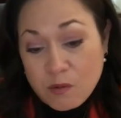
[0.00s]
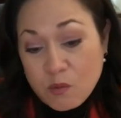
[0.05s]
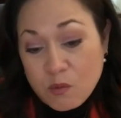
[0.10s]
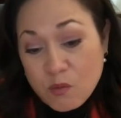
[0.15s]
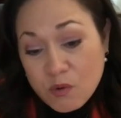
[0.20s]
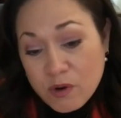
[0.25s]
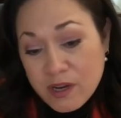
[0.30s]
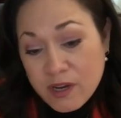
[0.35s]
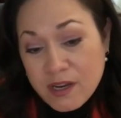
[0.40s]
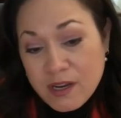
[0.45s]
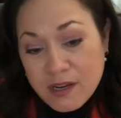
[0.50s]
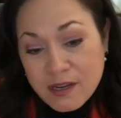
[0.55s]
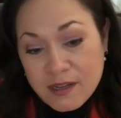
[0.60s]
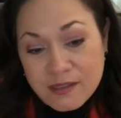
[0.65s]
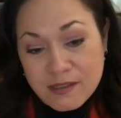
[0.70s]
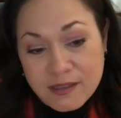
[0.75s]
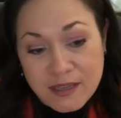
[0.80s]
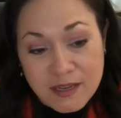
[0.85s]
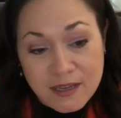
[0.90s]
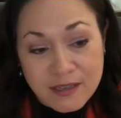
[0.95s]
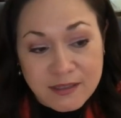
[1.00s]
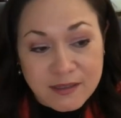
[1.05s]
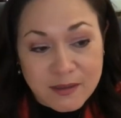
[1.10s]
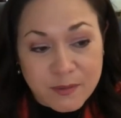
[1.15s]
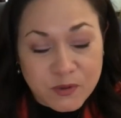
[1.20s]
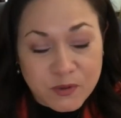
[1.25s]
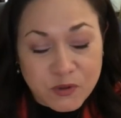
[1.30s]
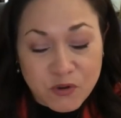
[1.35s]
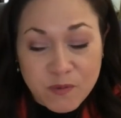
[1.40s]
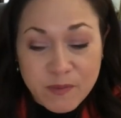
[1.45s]
we see it as a
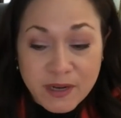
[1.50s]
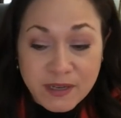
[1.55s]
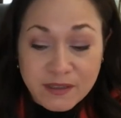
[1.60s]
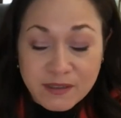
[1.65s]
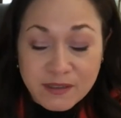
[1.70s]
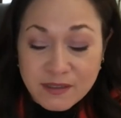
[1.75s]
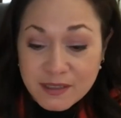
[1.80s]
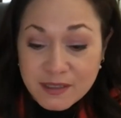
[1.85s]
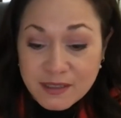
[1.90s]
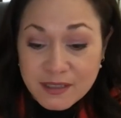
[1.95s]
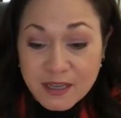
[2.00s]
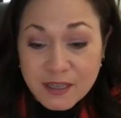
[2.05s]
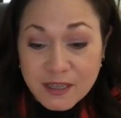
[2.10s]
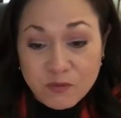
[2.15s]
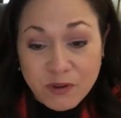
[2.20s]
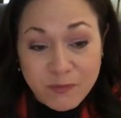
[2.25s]
tremendous success.